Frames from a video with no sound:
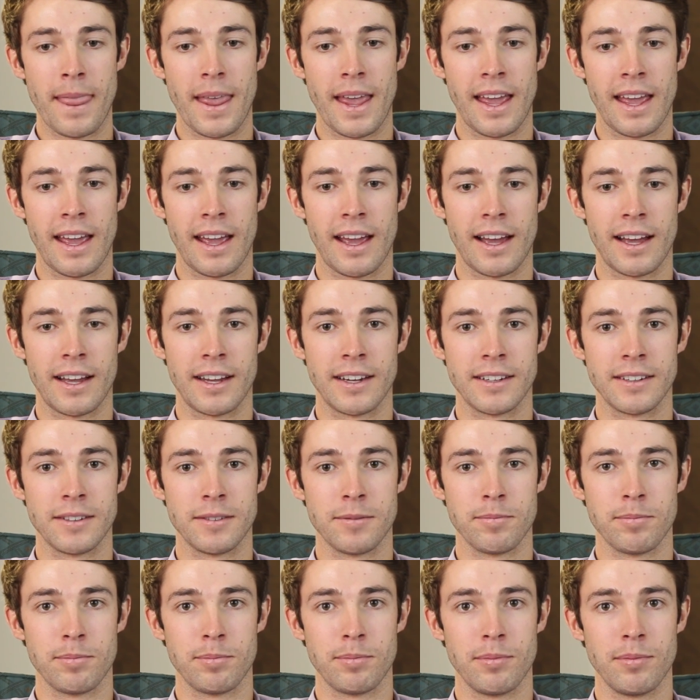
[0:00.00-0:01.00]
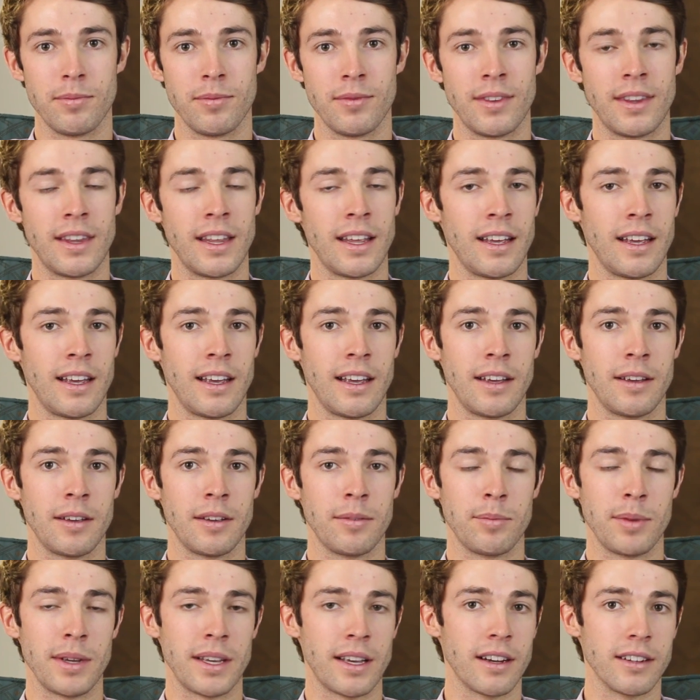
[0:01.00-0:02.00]
And
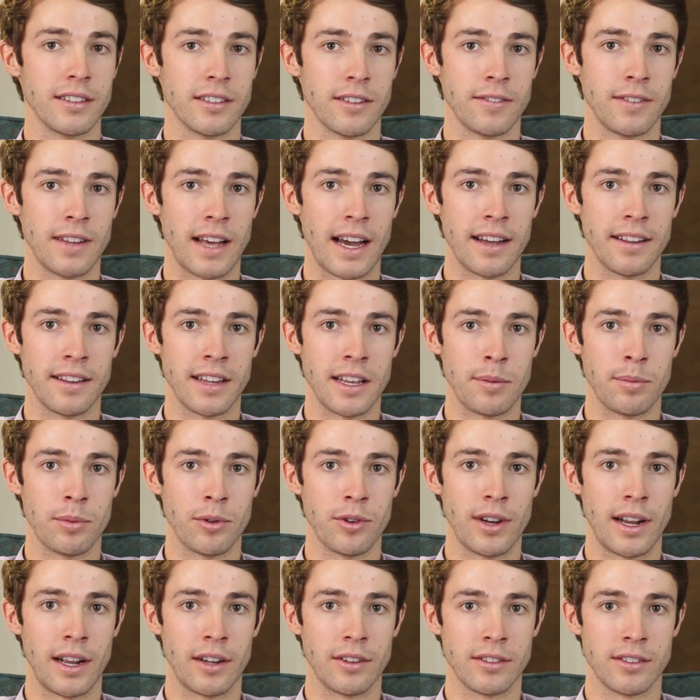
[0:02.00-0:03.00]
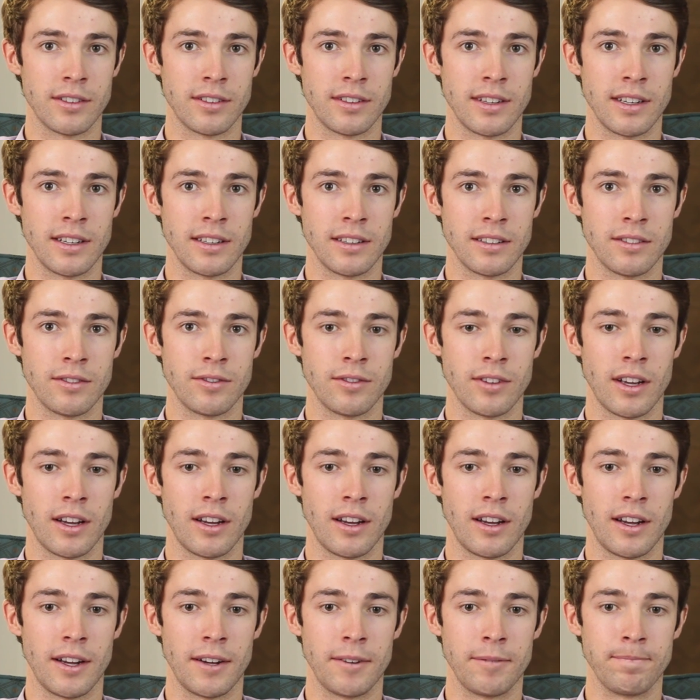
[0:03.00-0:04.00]
they, because of that, they pronounce things
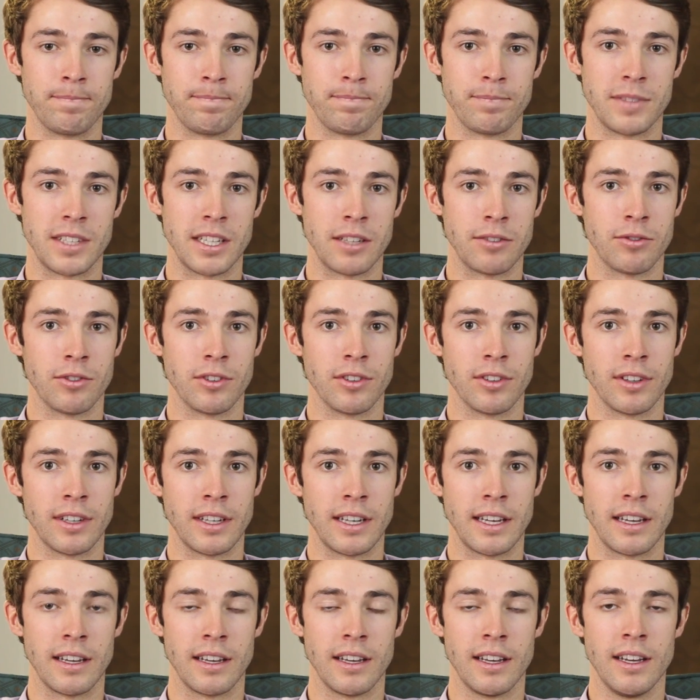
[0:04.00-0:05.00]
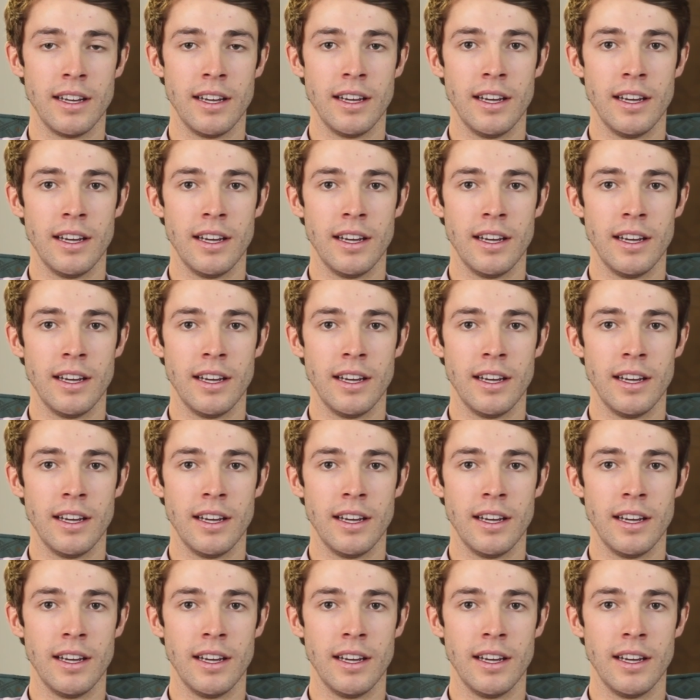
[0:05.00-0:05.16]
um, differently